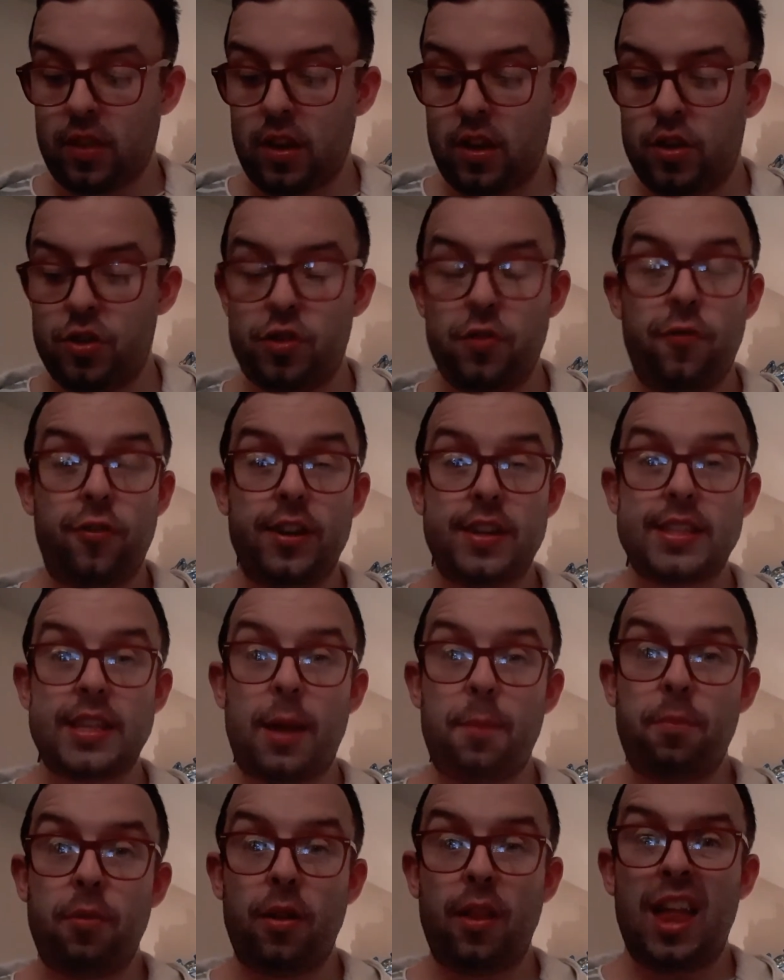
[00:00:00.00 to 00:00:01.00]
So for
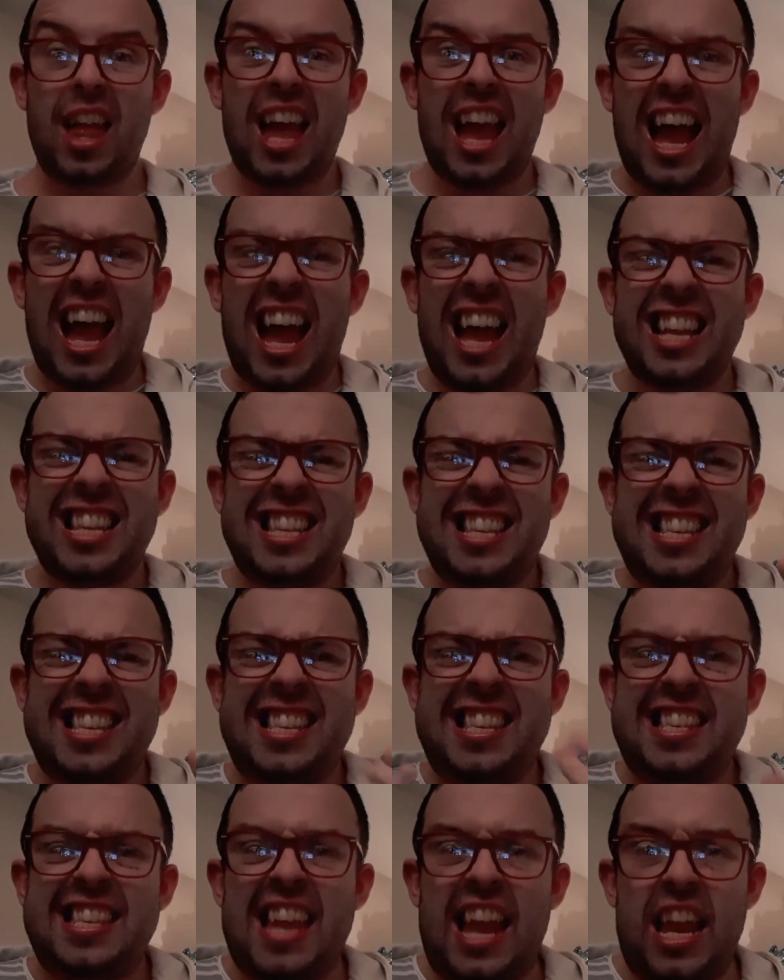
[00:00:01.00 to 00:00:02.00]
example, a
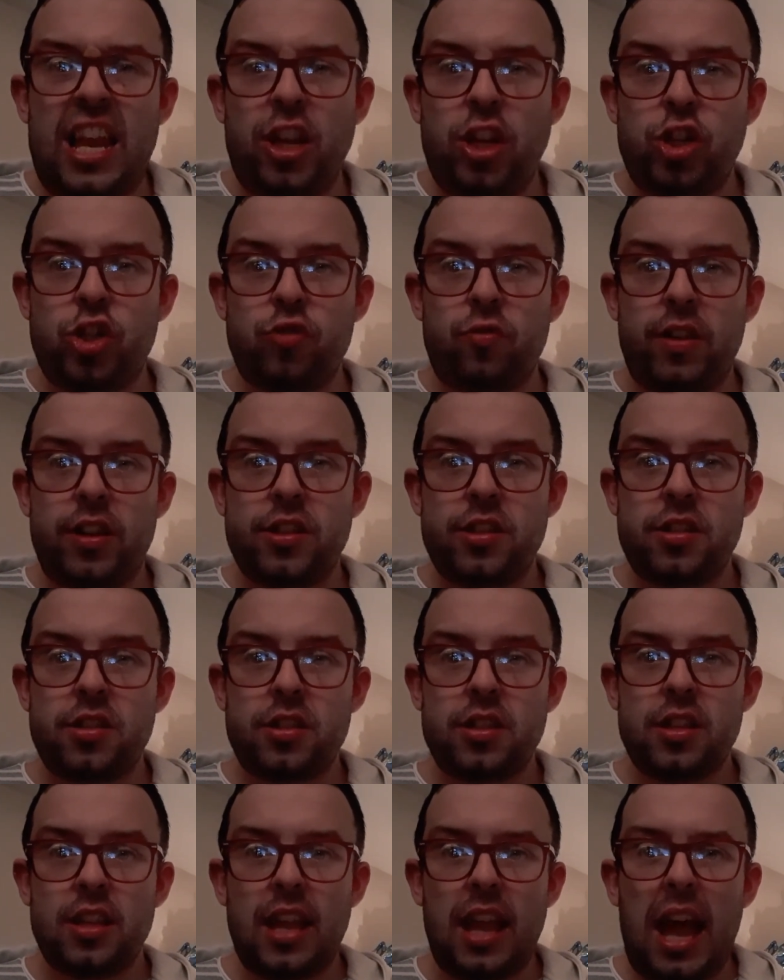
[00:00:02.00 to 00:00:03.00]

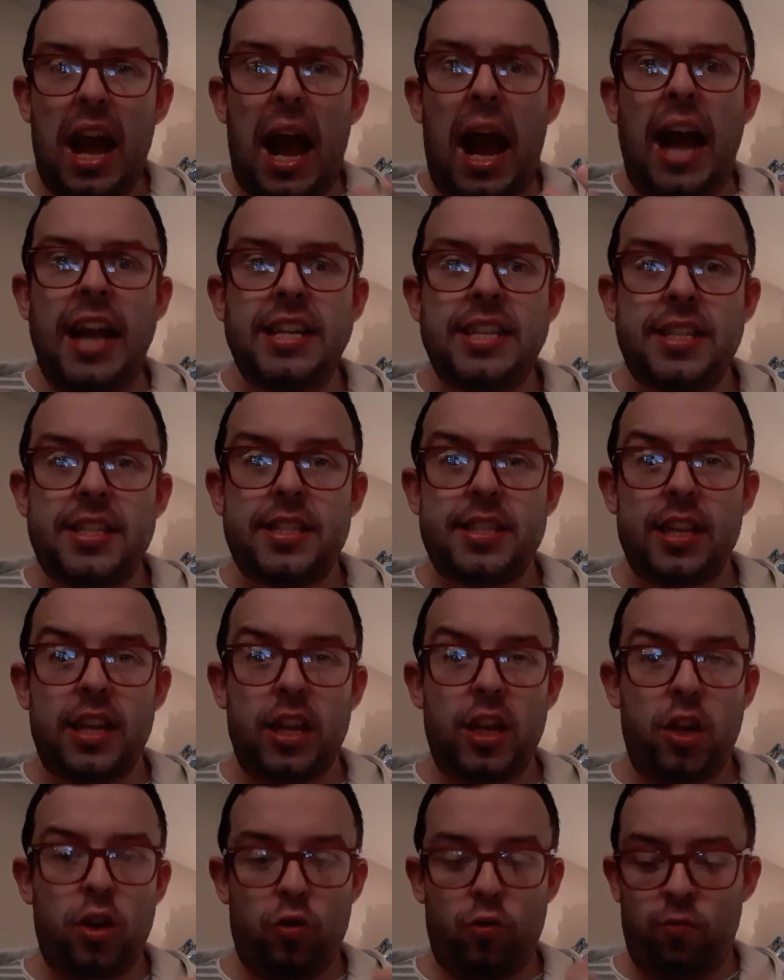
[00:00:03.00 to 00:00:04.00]
dangerous,
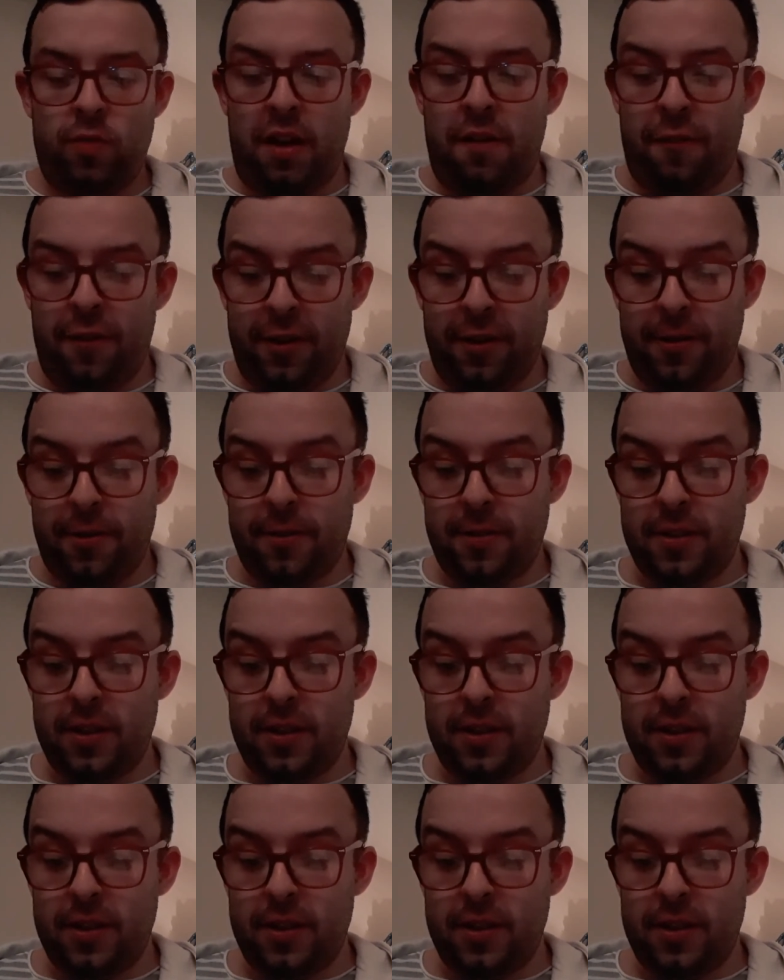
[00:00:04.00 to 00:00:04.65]
icy river,